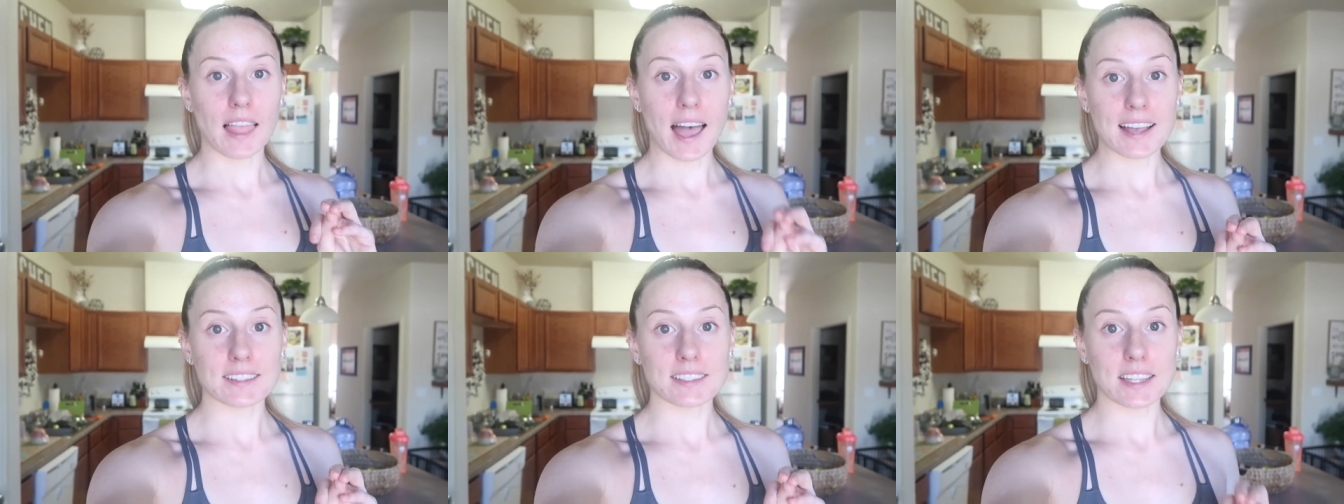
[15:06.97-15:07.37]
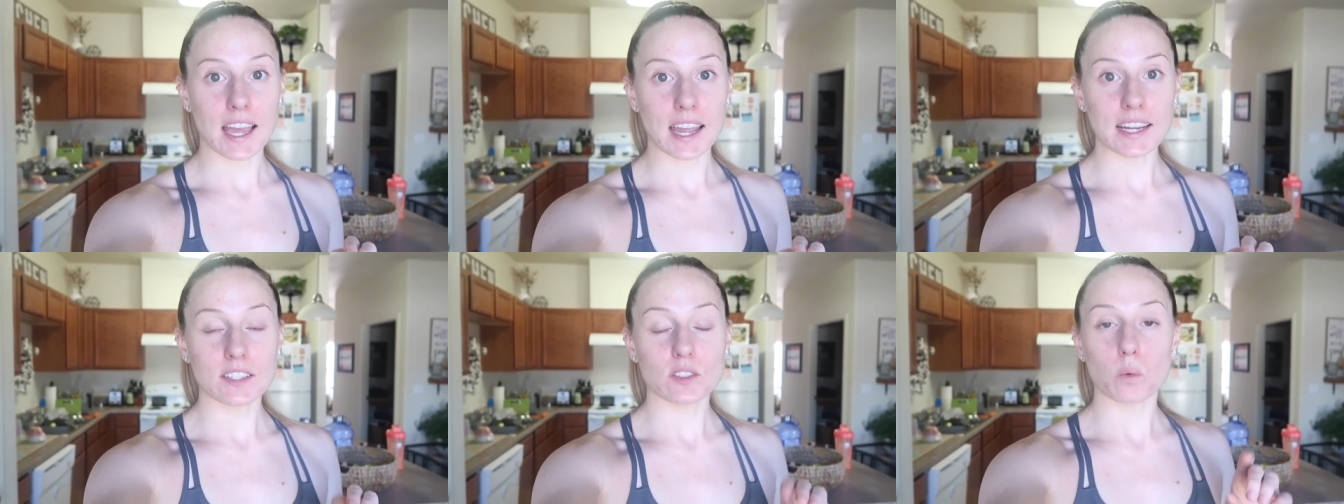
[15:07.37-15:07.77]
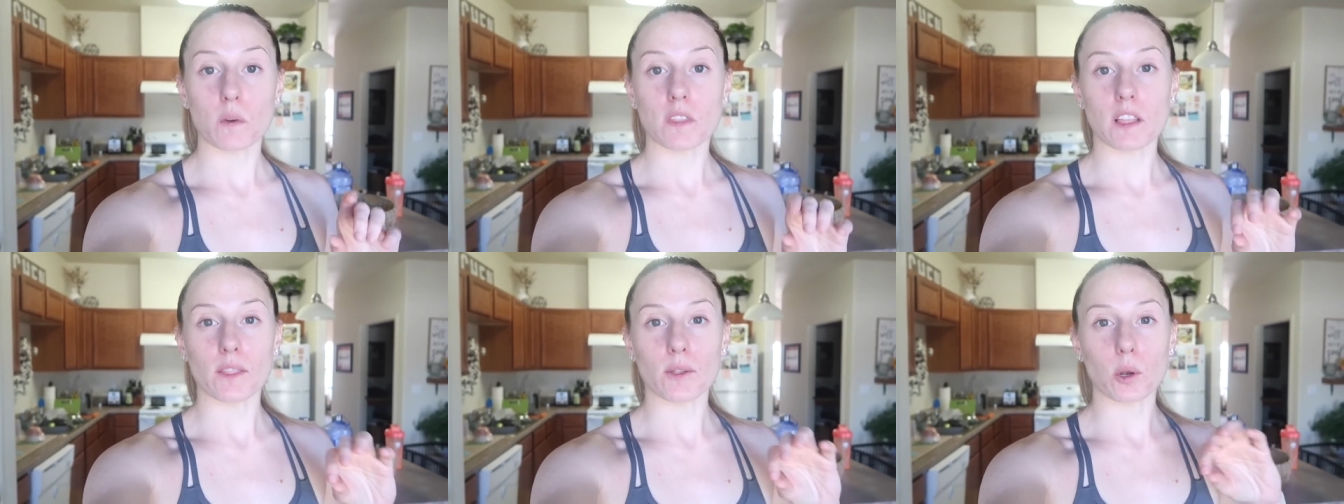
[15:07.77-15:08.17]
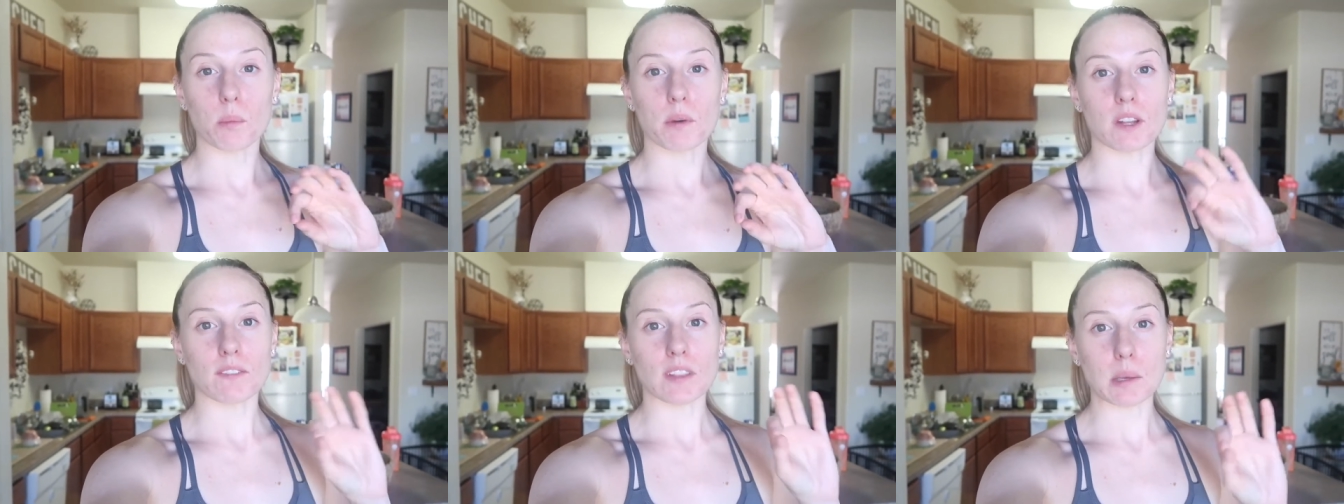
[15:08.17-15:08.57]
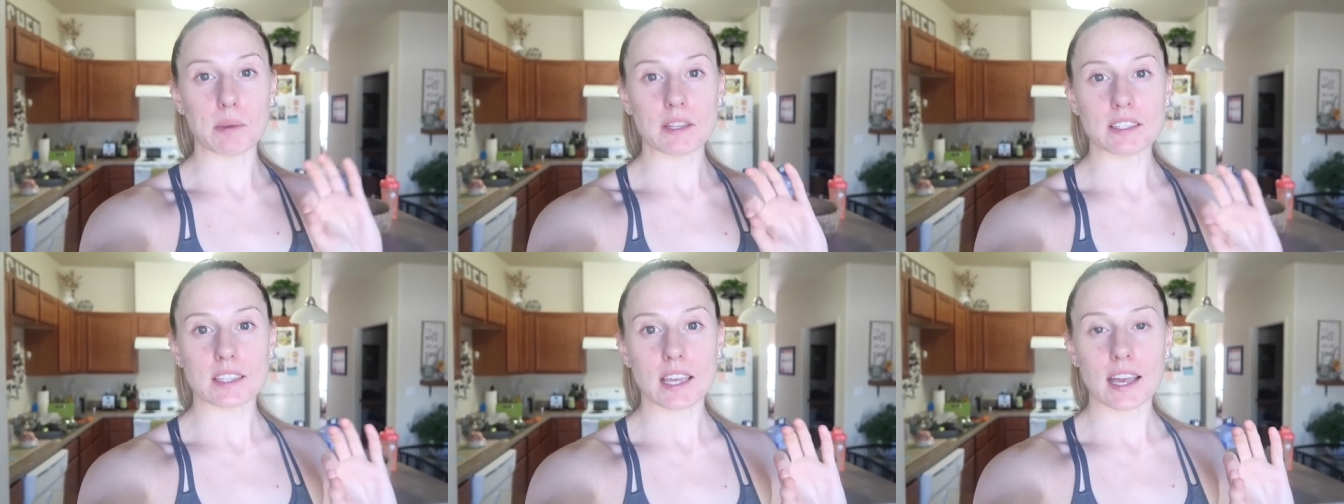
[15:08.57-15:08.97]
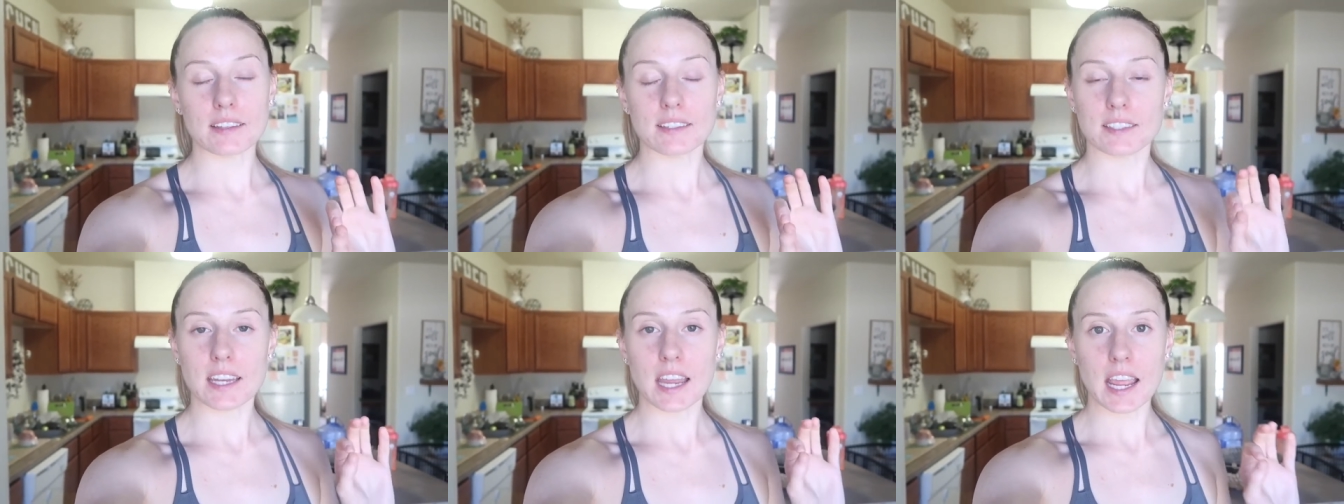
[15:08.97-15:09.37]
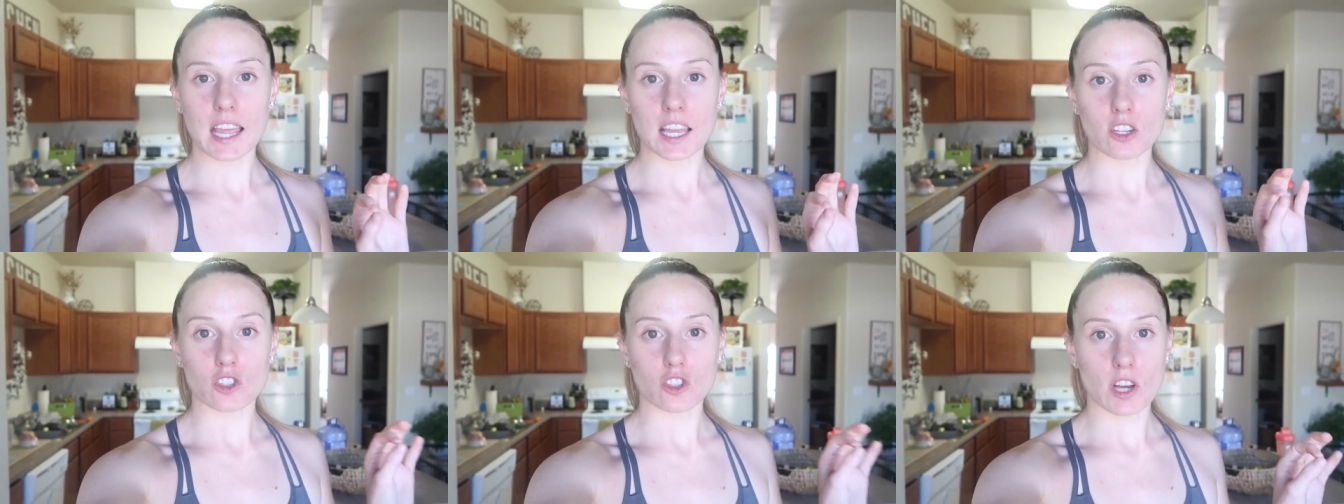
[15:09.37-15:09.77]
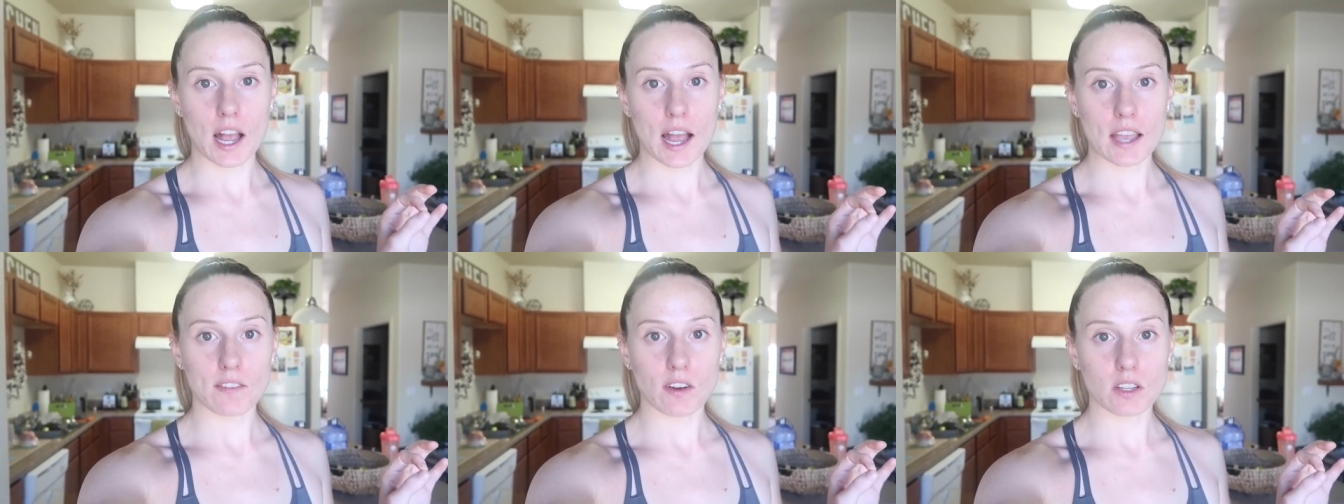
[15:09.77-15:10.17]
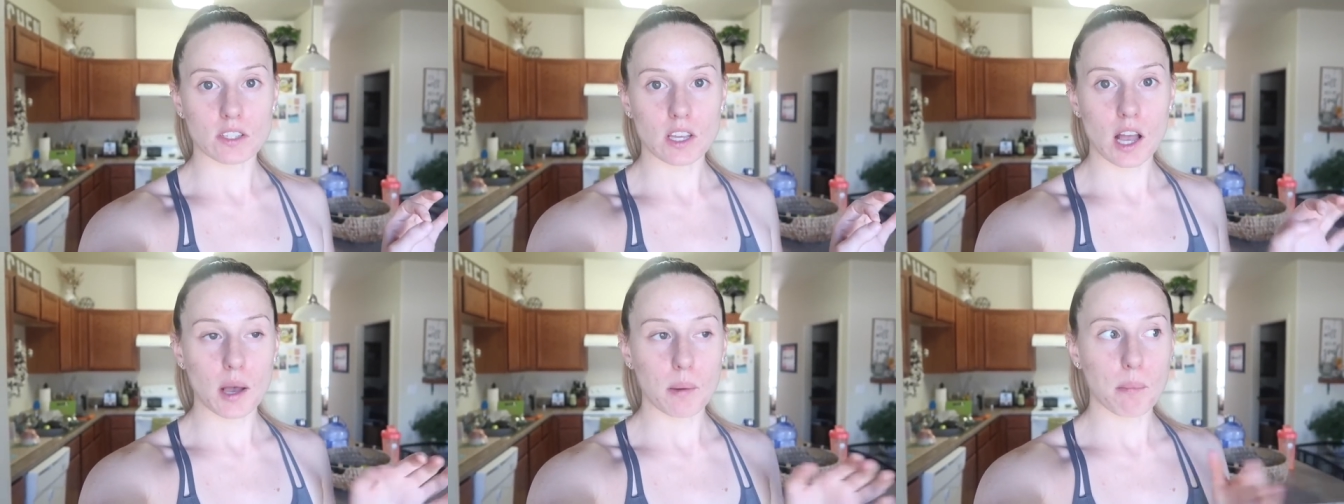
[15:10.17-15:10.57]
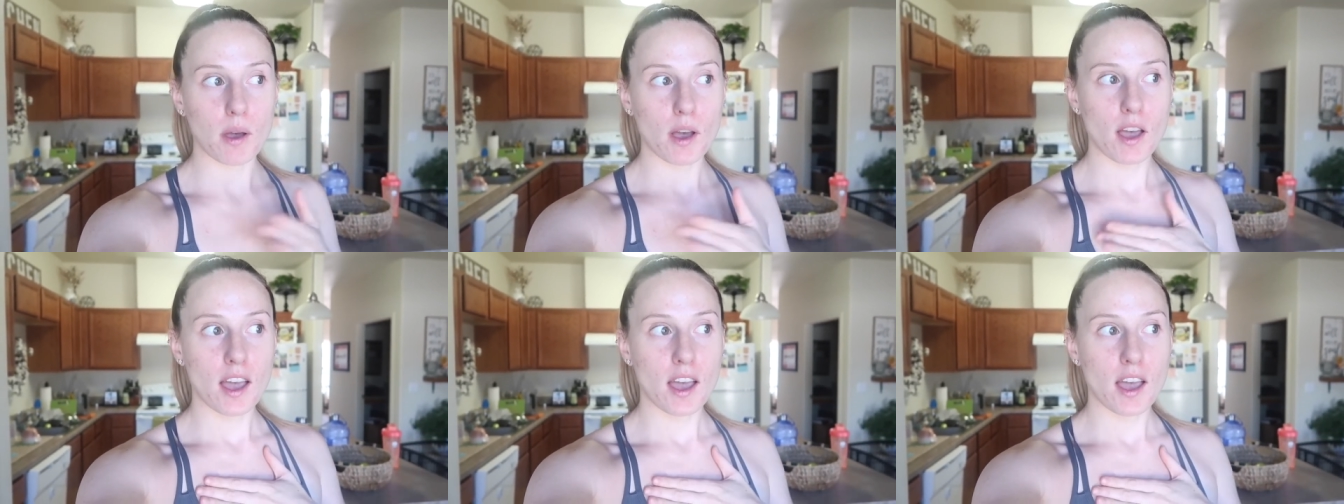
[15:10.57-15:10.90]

last night with a little bit of lemon zest and chive on top.